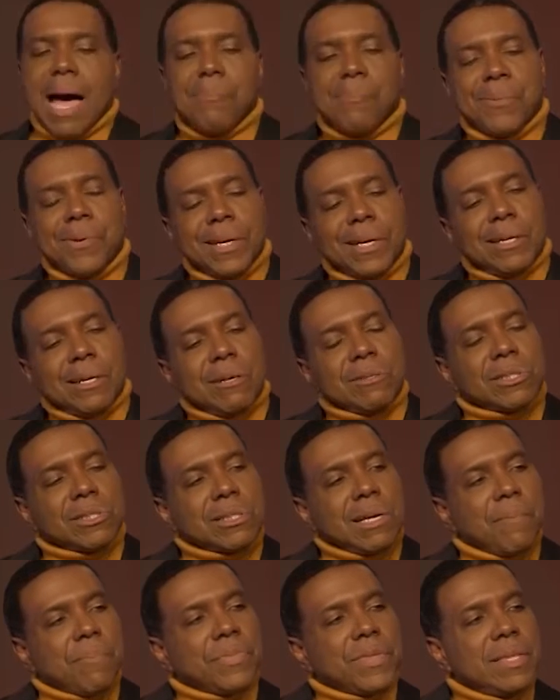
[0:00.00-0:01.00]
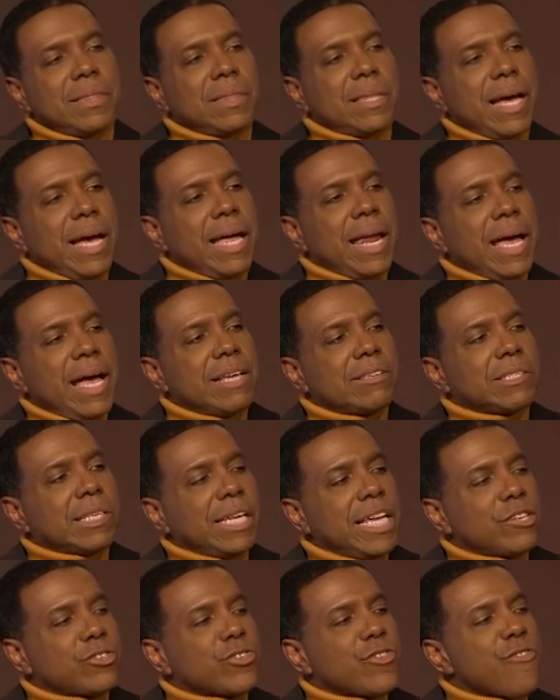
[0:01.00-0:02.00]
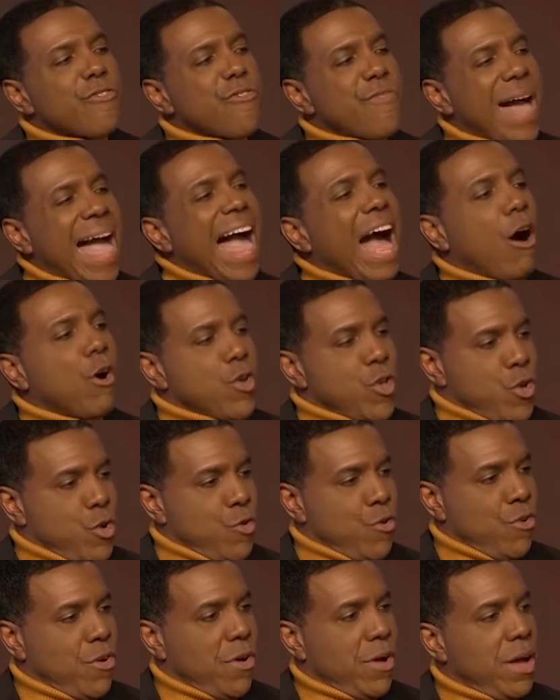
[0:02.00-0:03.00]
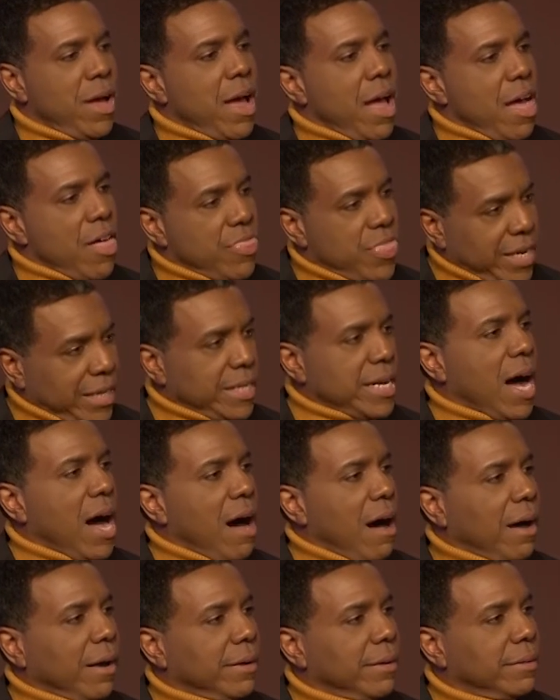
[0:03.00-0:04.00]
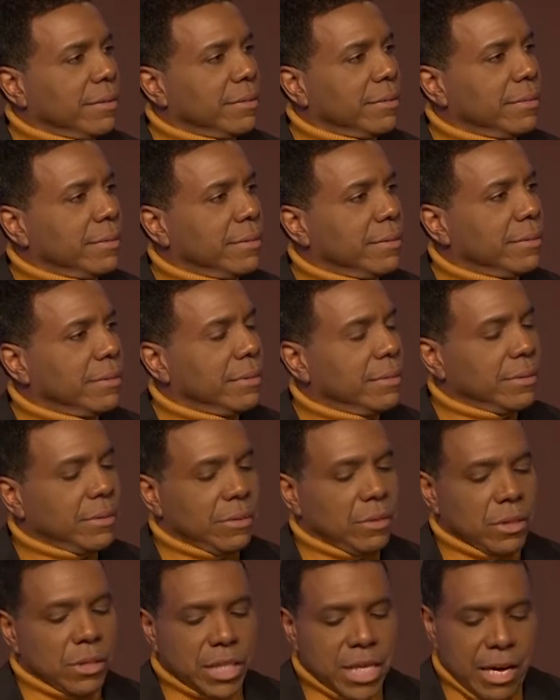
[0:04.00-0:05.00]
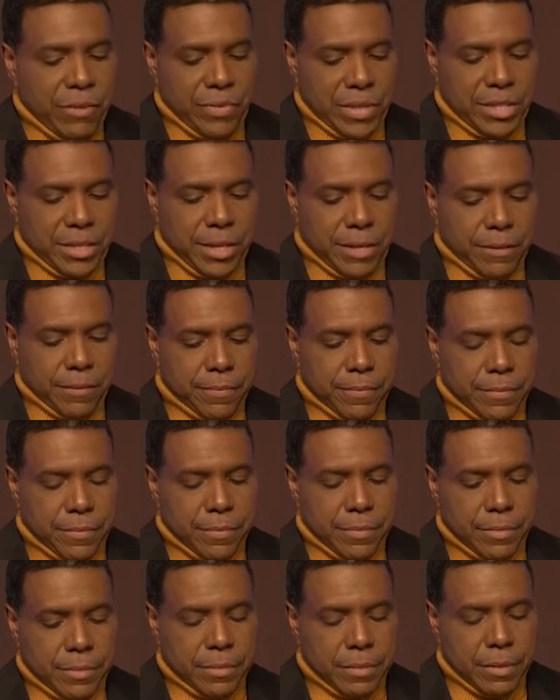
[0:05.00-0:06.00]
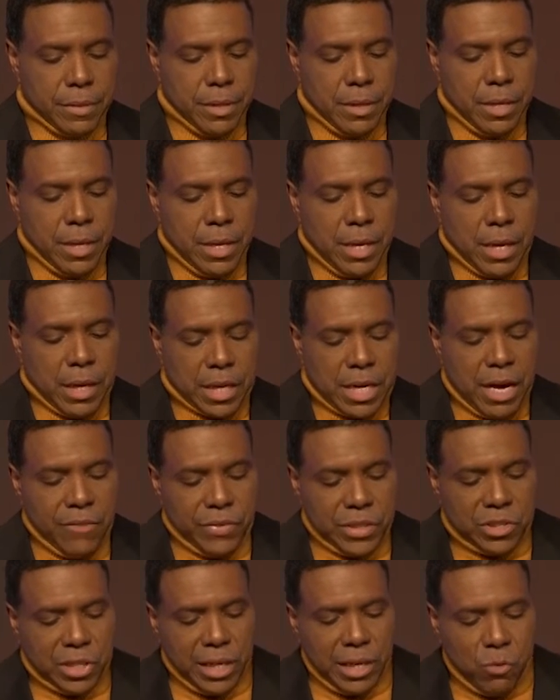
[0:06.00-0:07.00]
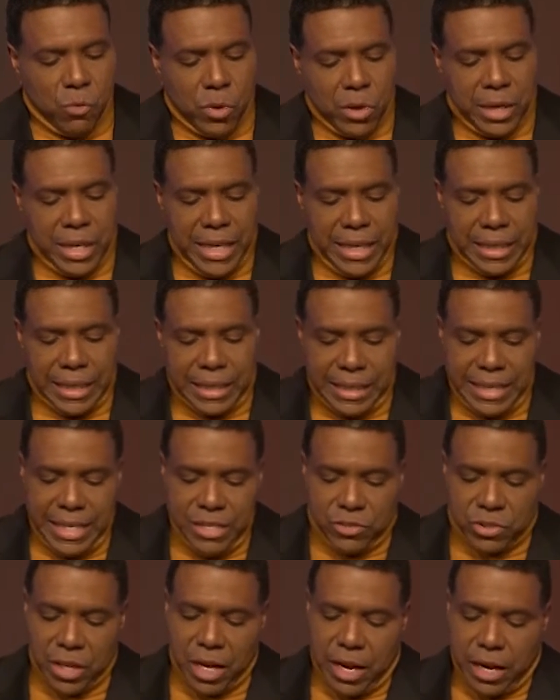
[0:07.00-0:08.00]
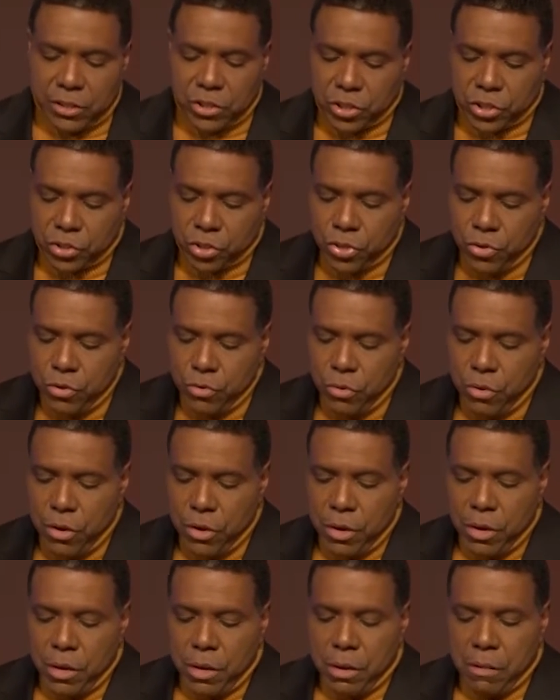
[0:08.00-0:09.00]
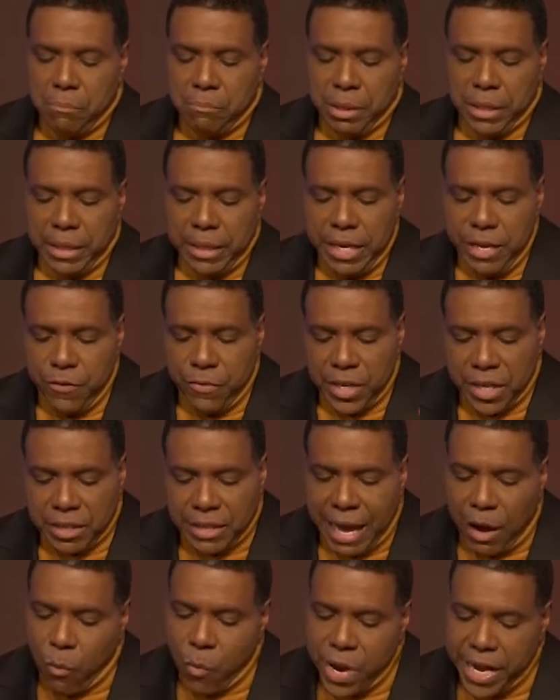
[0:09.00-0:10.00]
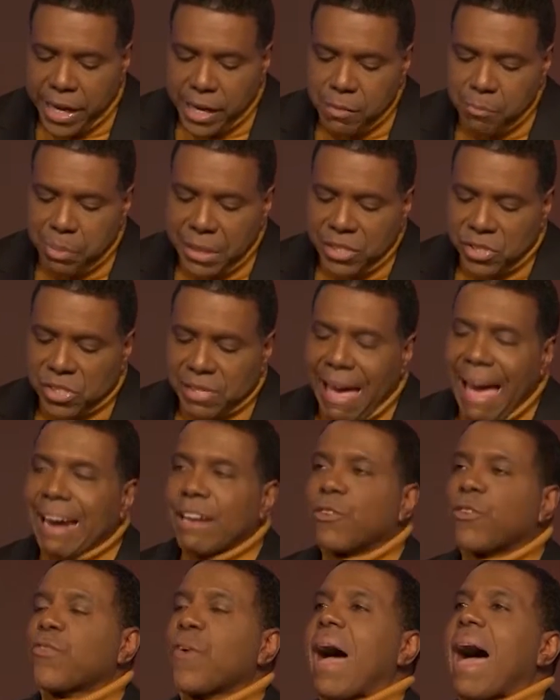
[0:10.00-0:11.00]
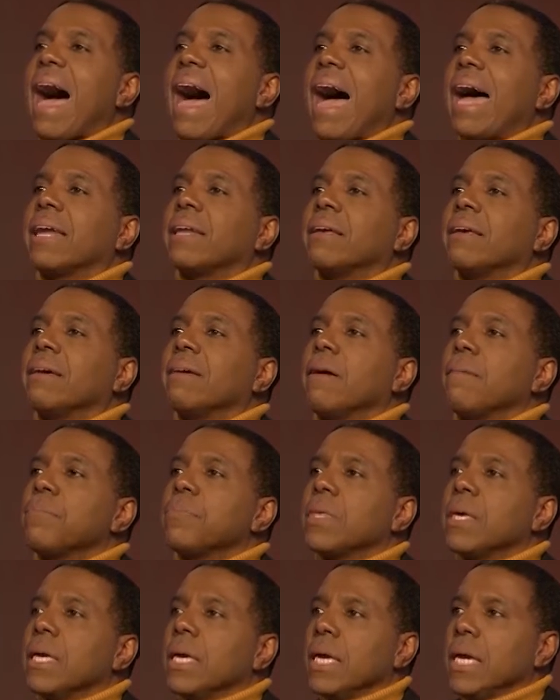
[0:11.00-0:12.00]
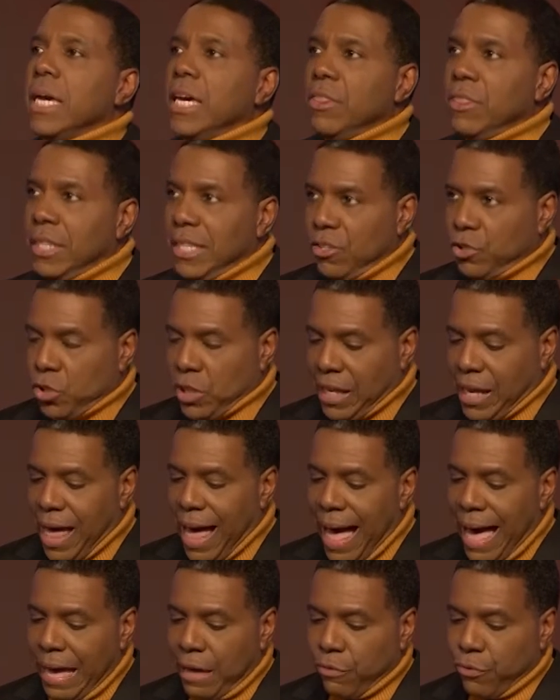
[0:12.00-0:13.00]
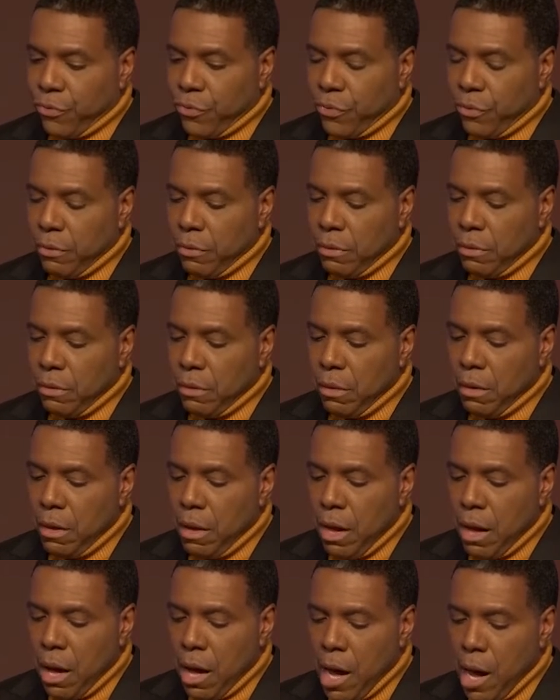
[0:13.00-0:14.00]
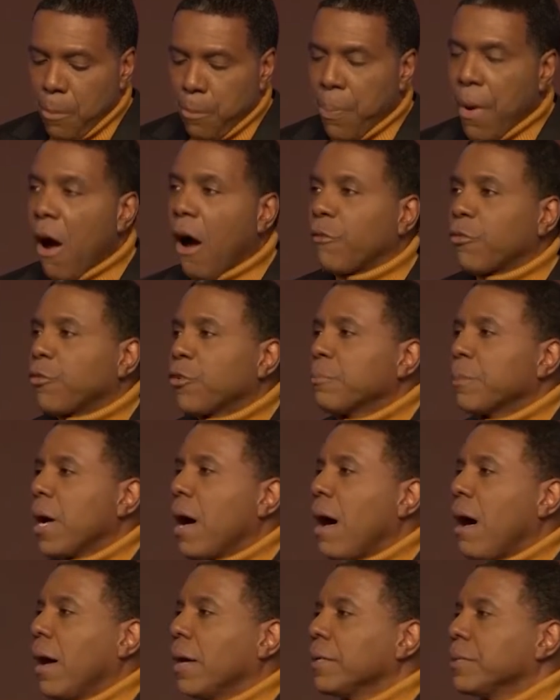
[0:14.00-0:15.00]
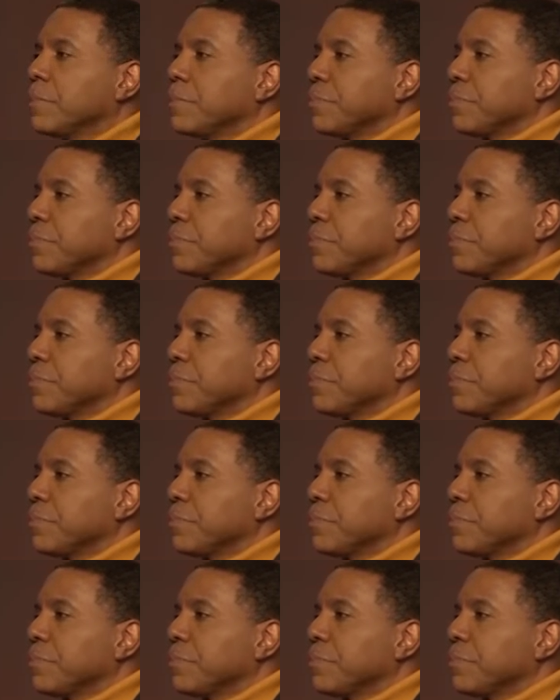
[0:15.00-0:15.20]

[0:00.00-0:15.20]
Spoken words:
I put it on something that has lesser value than God. Coveting. Coveting, well, it leads us to believing that we can be satisfied in this life apart from God.